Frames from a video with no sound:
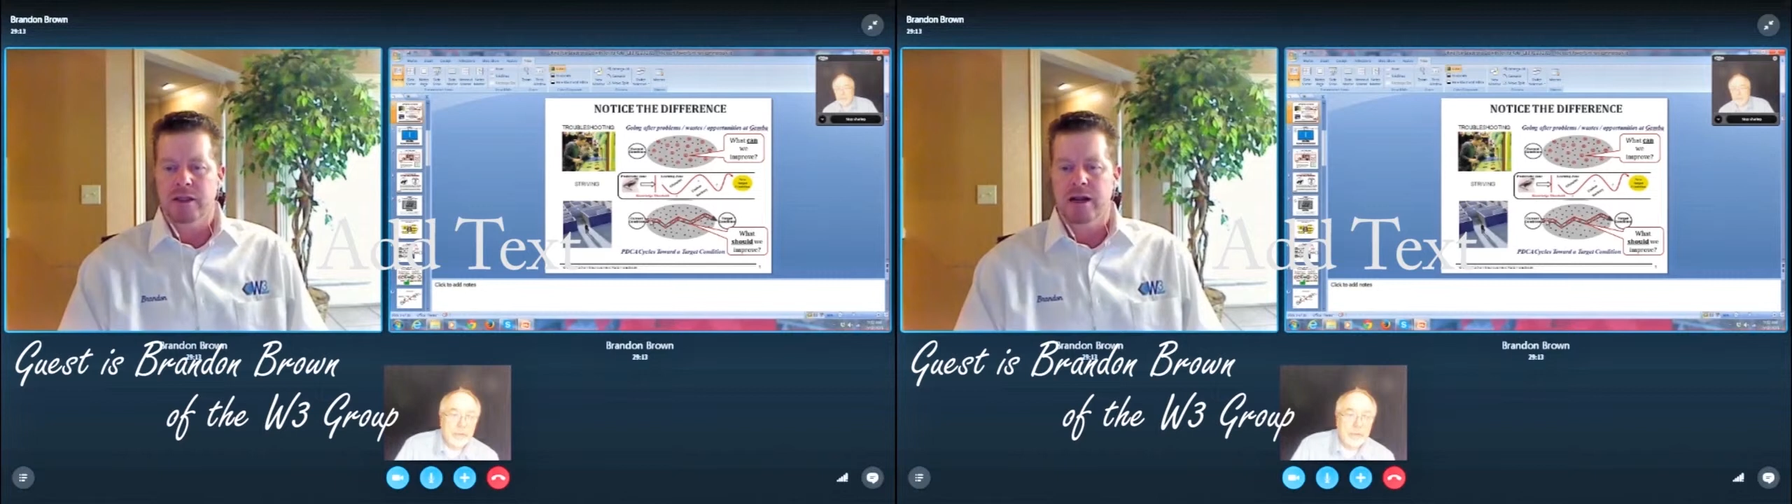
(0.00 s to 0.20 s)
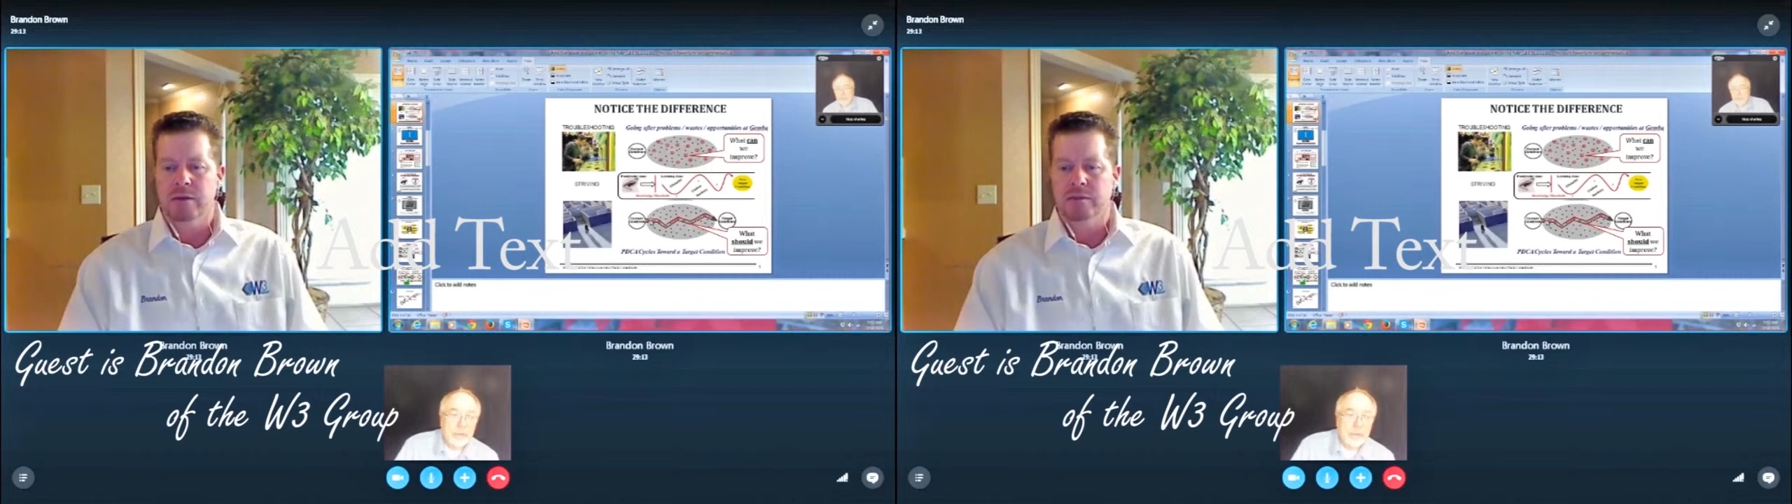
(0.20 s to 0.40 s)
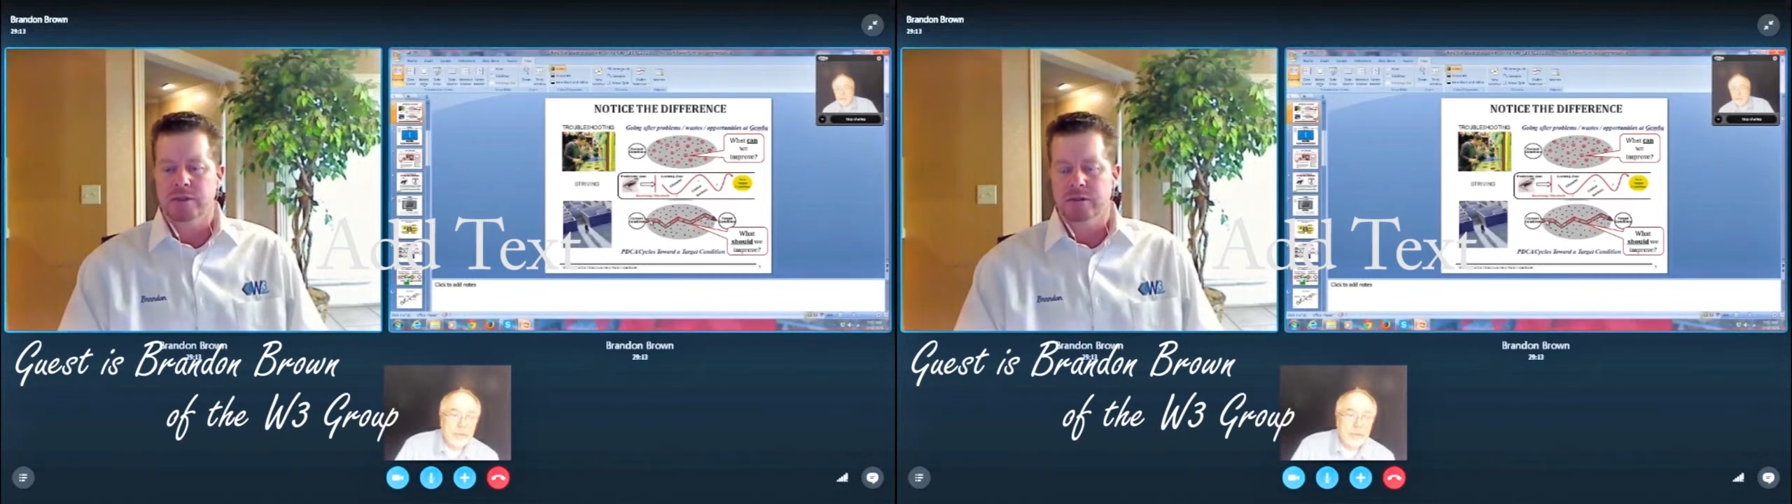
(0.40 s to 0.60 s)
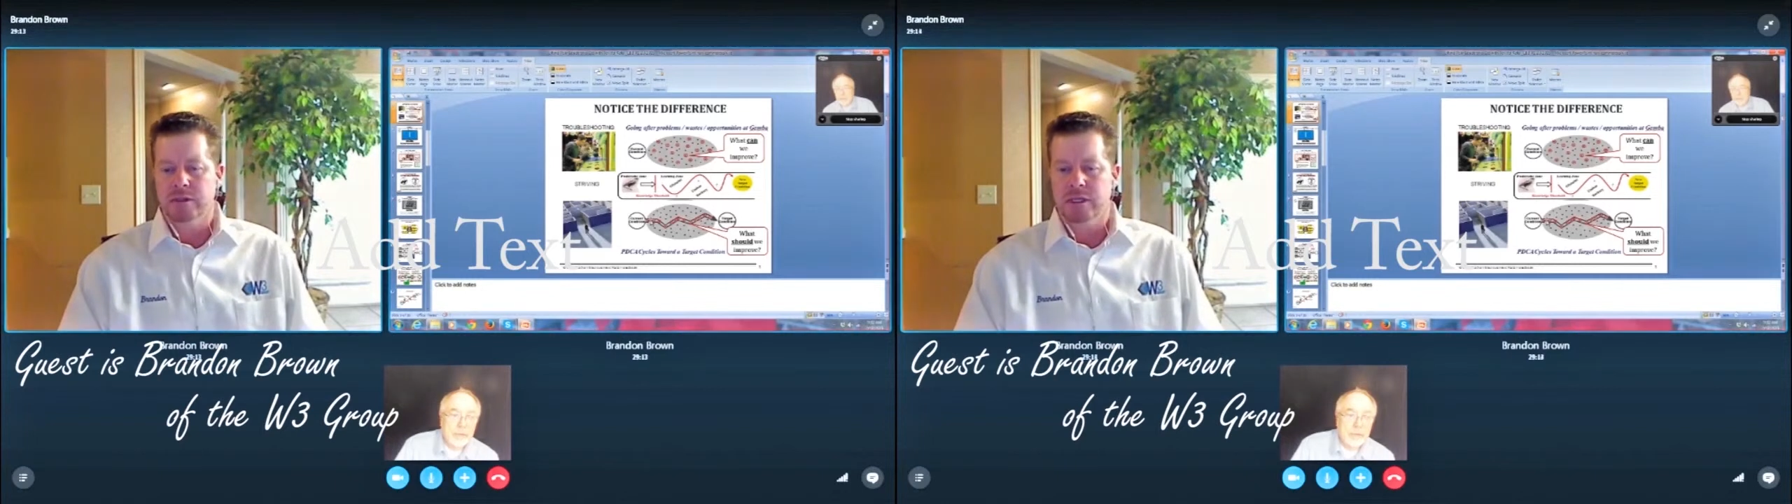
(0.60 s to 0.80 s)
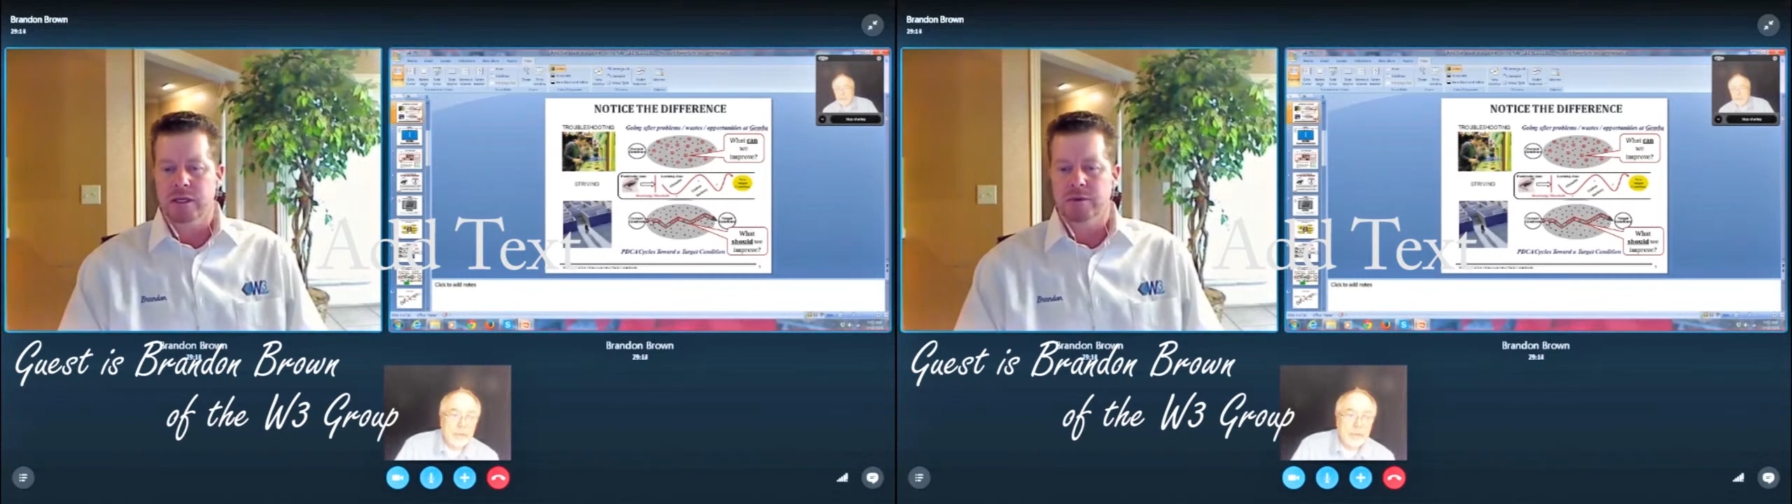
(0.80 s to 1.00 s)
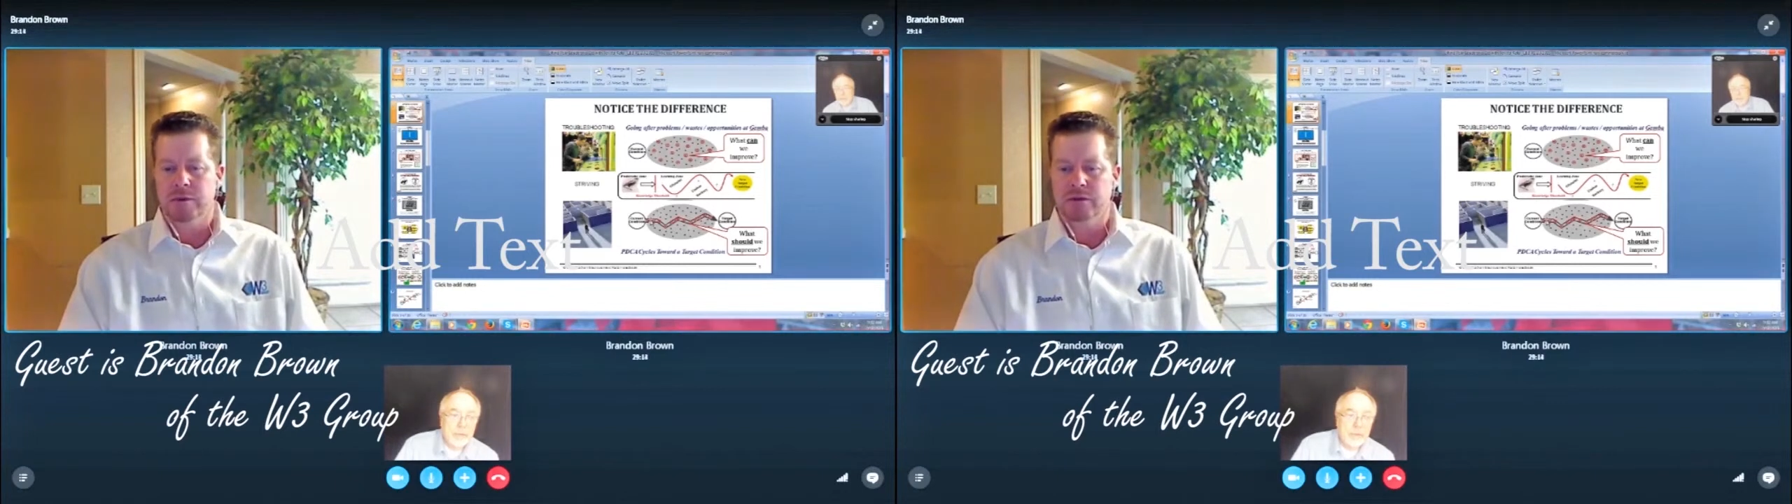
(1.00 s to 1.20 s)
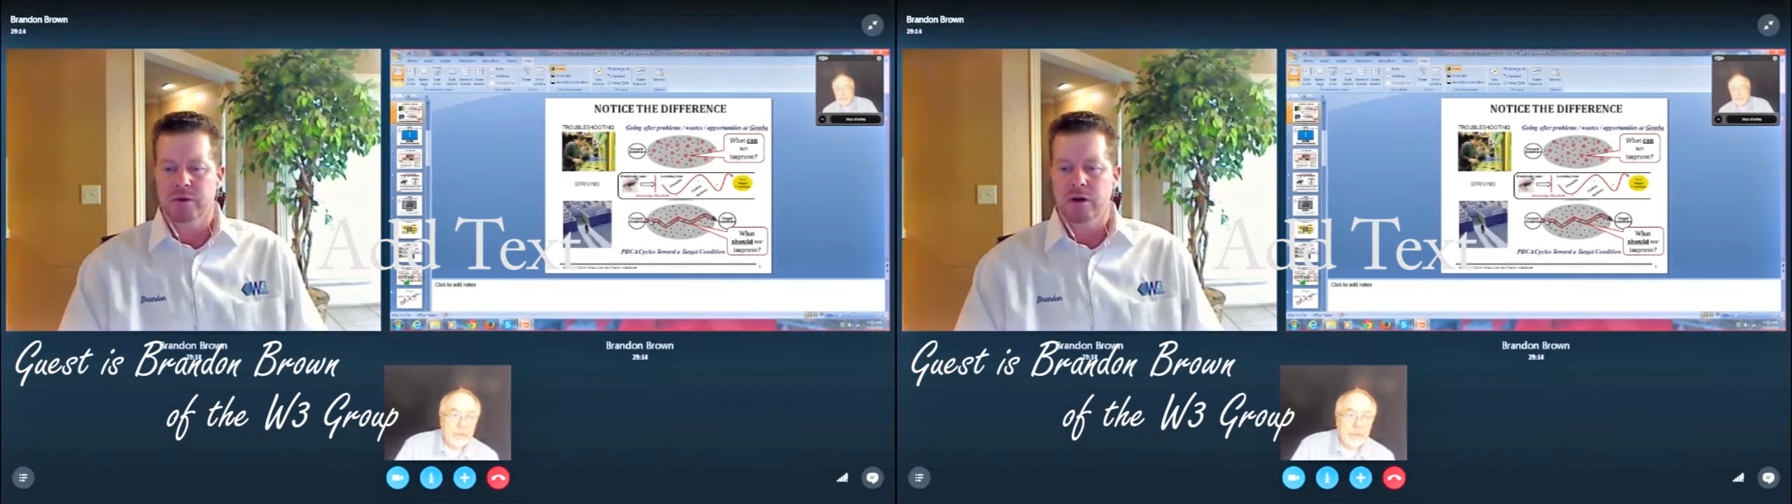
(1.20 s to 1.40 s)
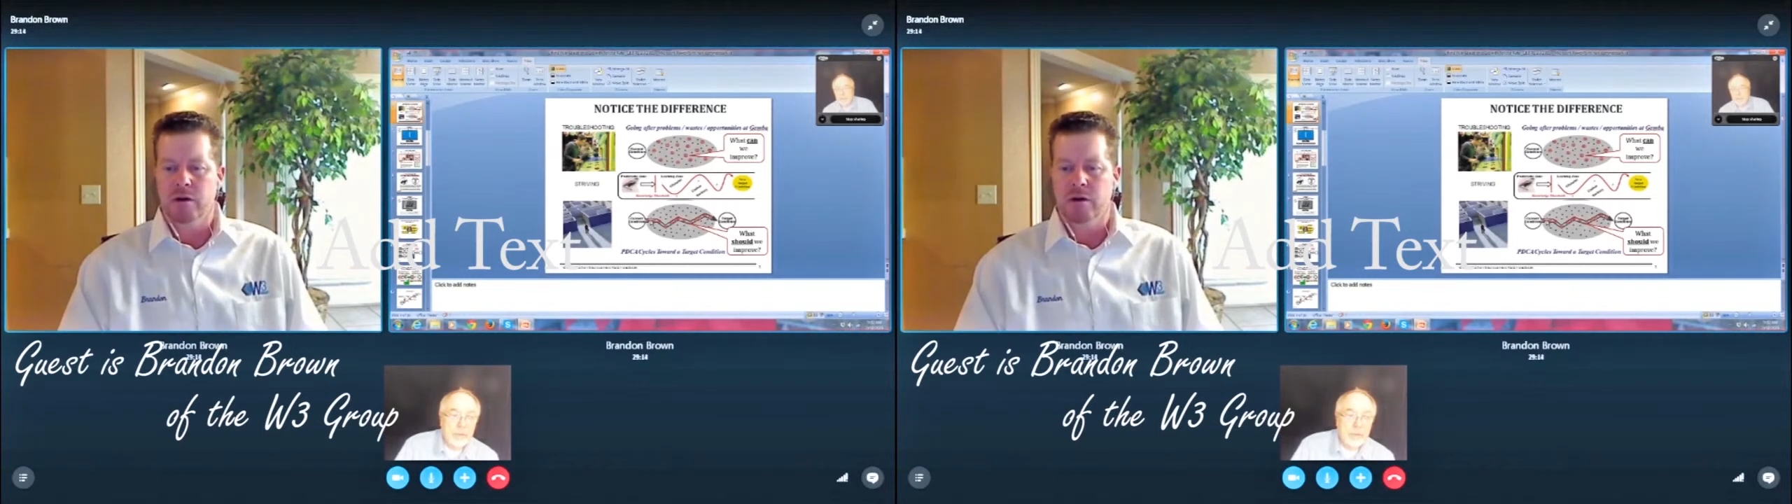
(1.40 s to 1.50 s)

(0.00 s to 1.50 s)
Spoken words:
that obstacle to keep us